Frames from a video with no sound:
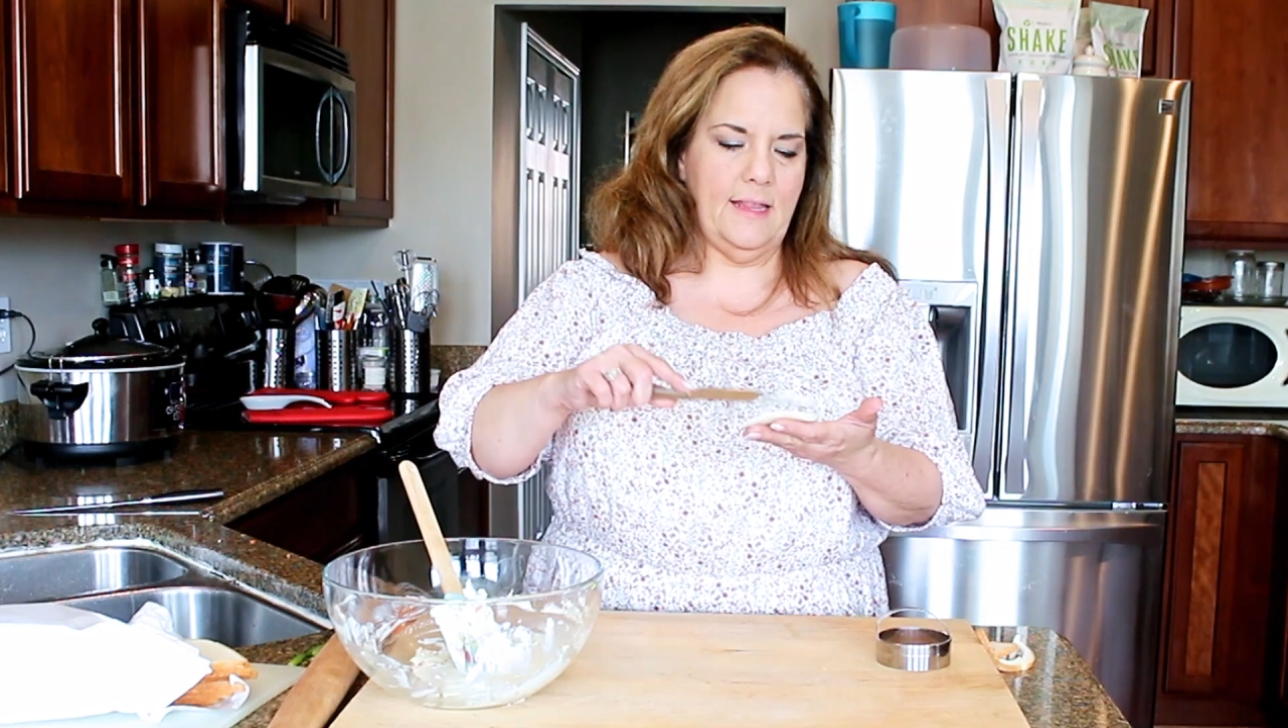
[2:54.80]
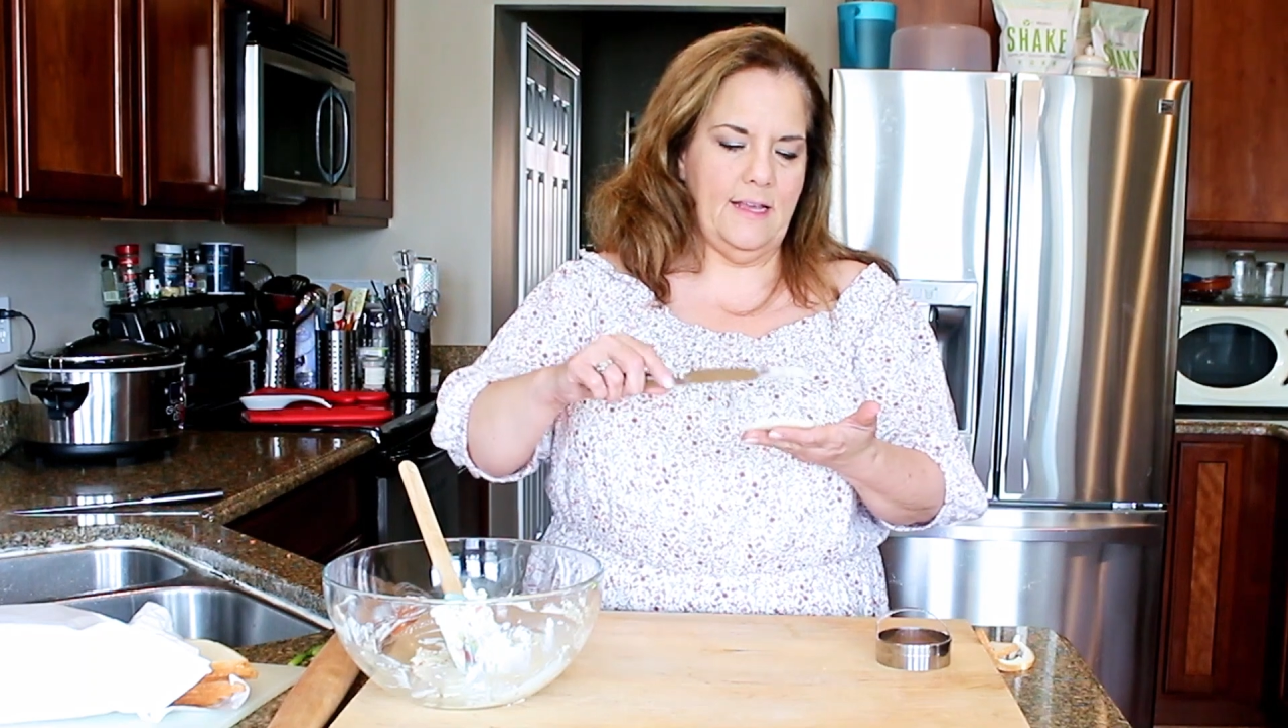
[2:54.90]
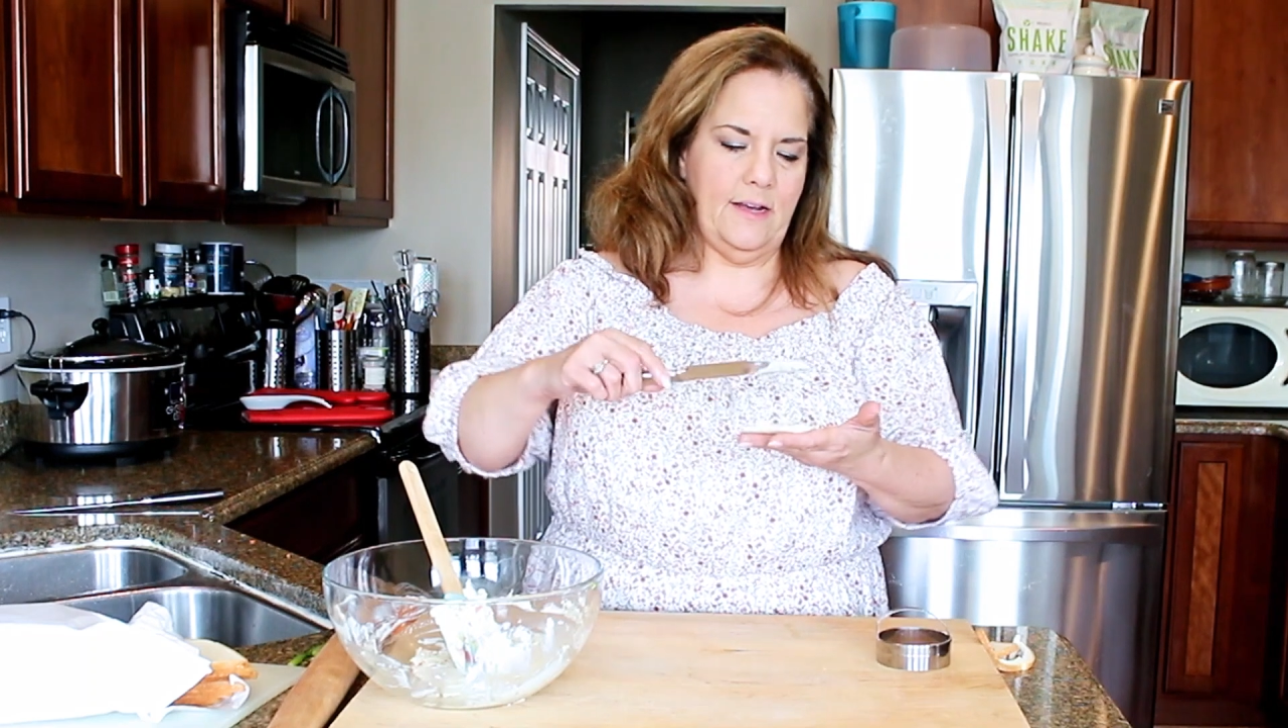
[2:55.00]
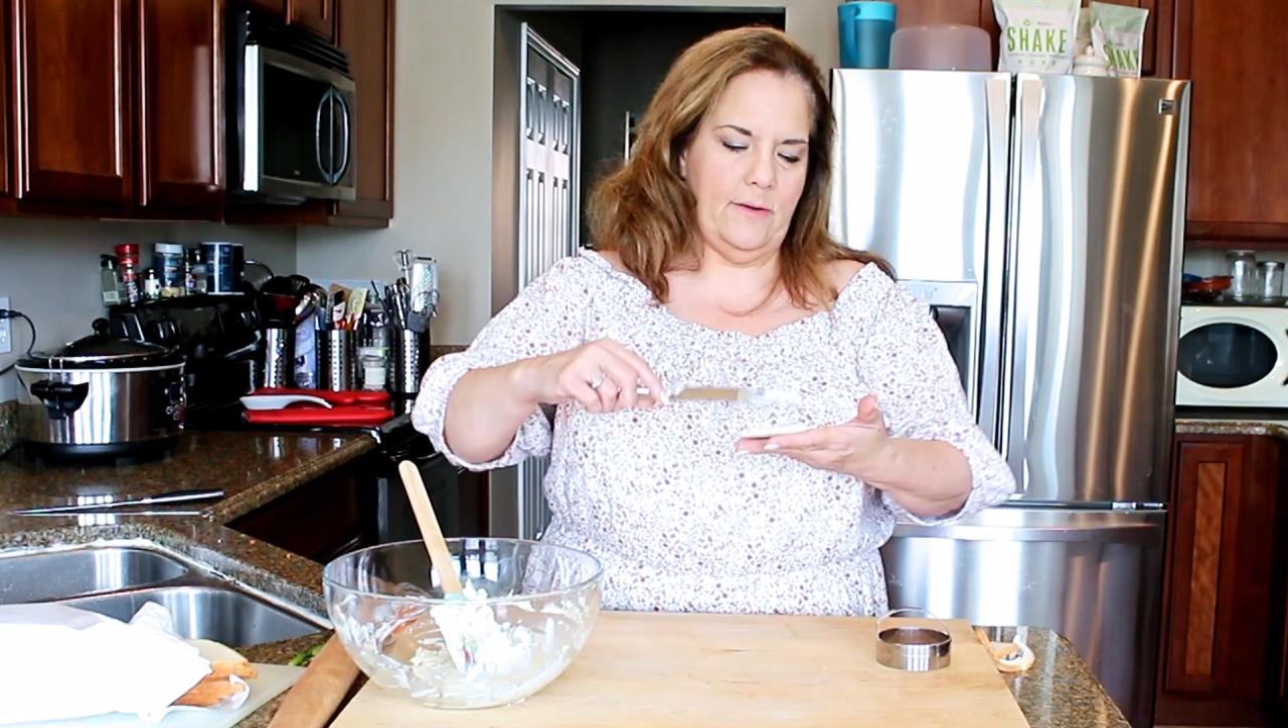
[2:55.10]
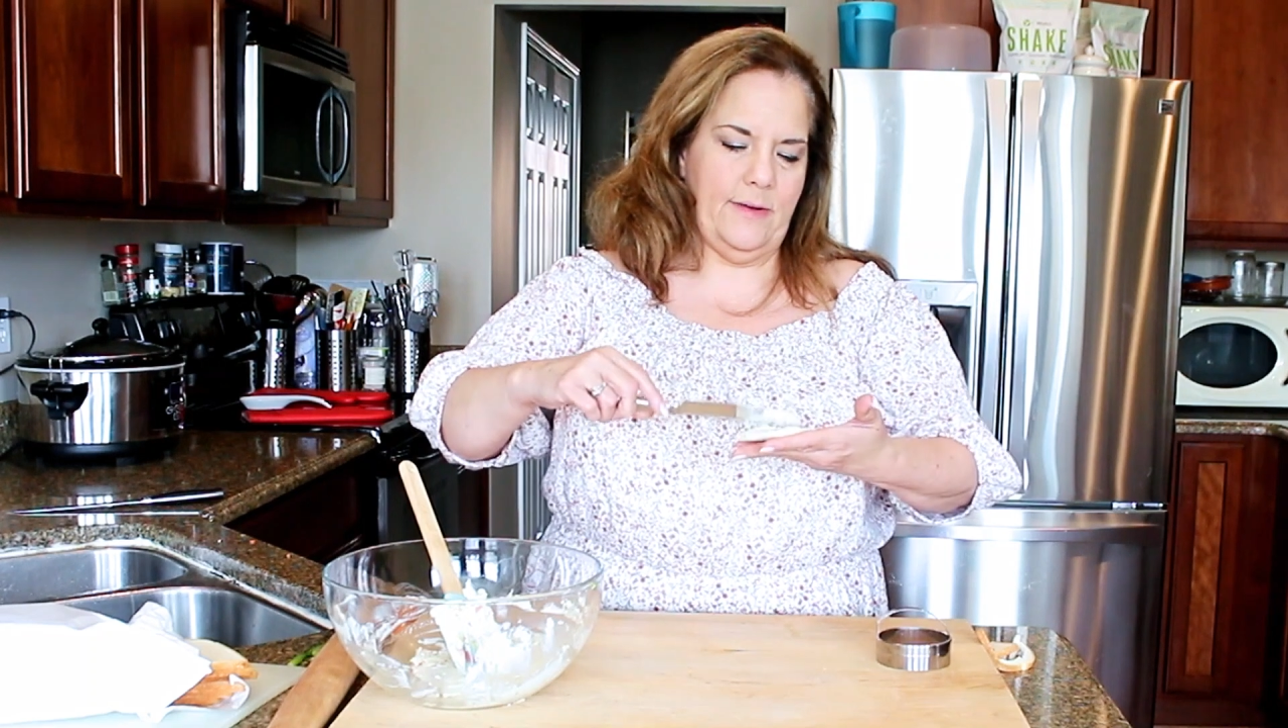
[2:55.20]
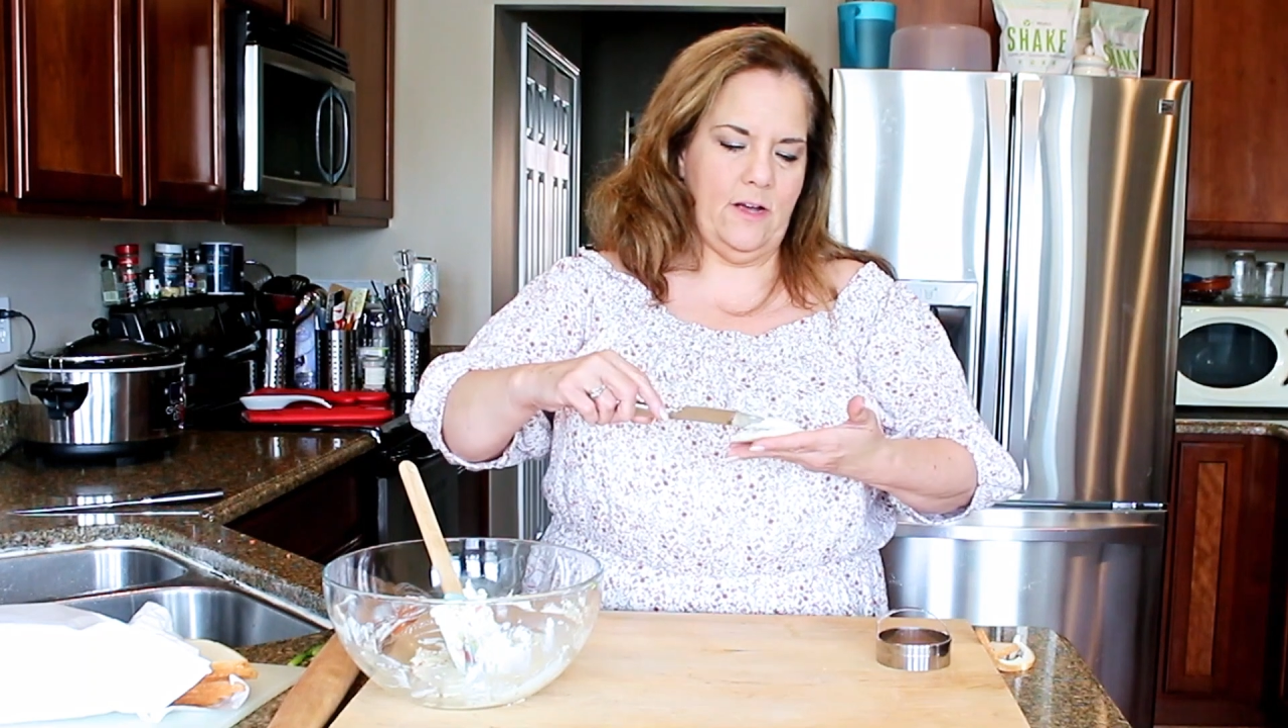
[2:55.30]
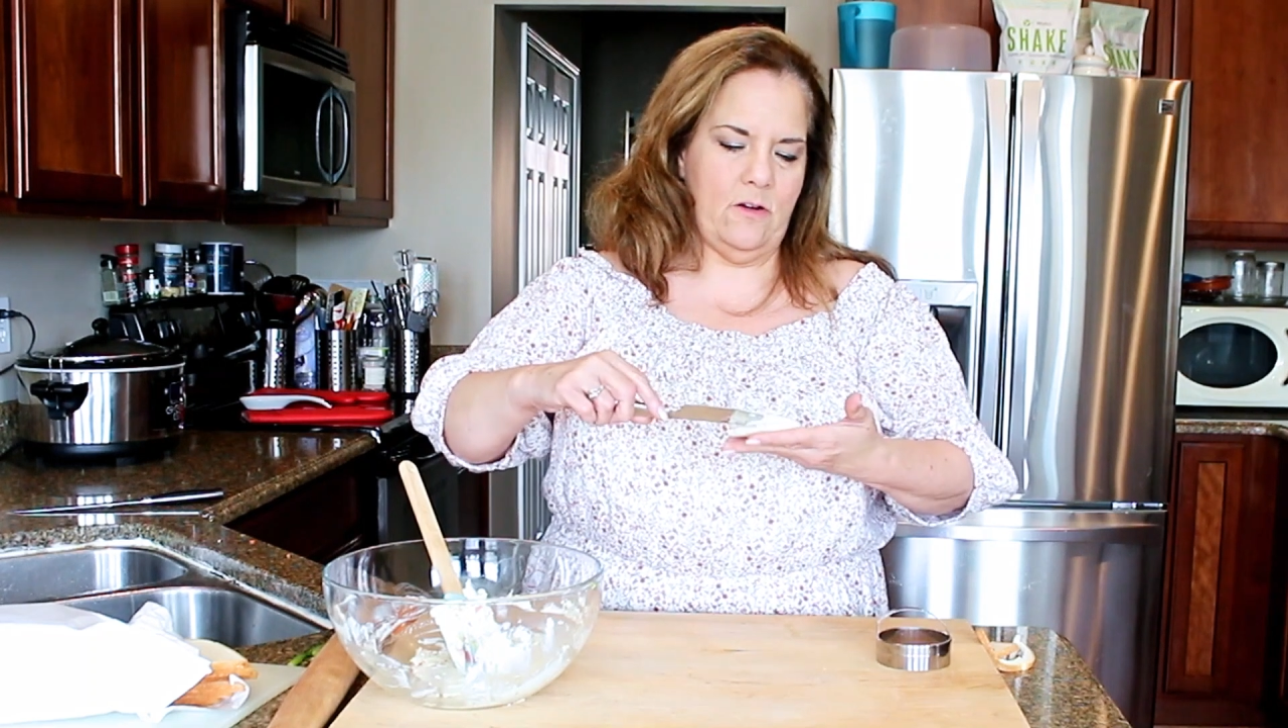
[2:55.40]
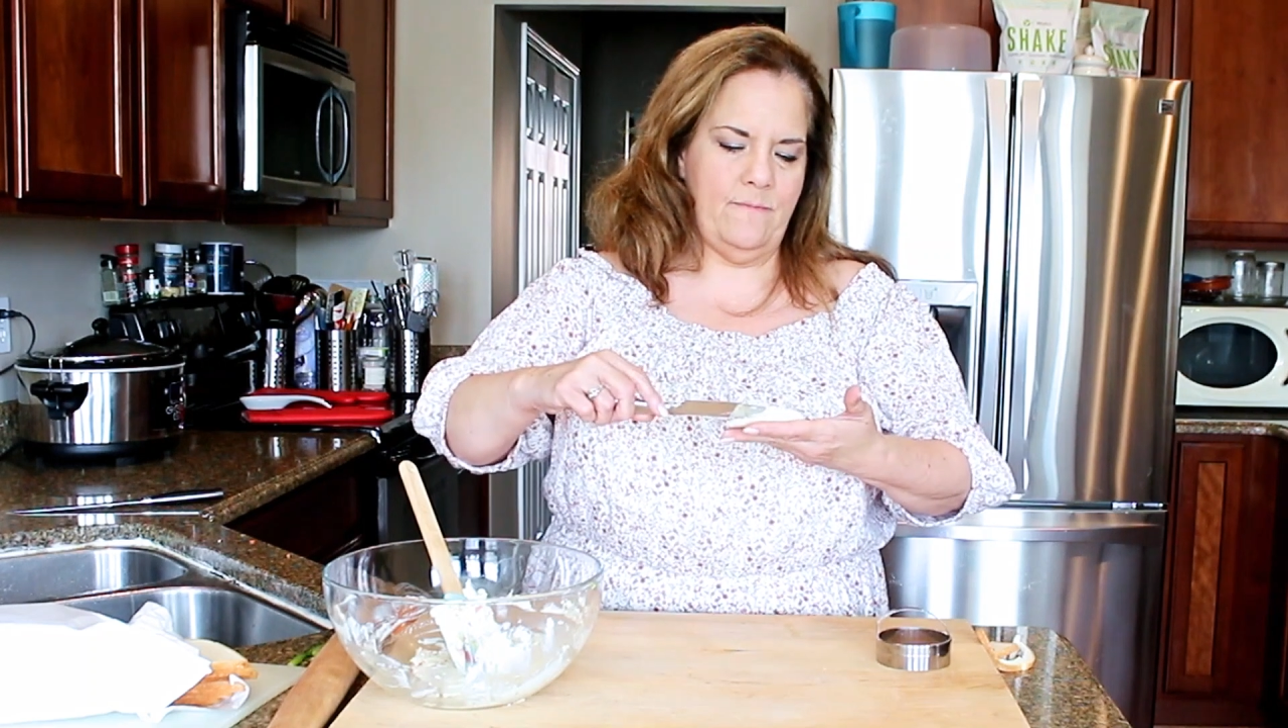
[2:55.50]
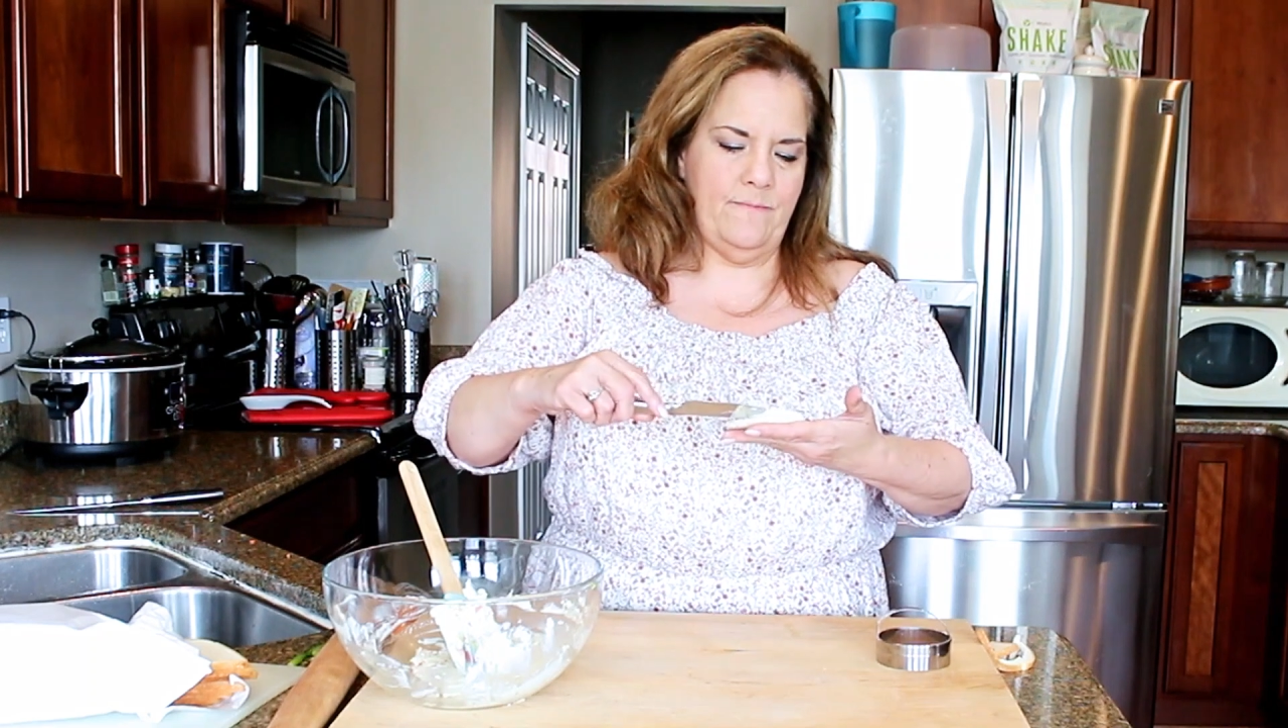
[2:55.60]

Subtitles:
There we go.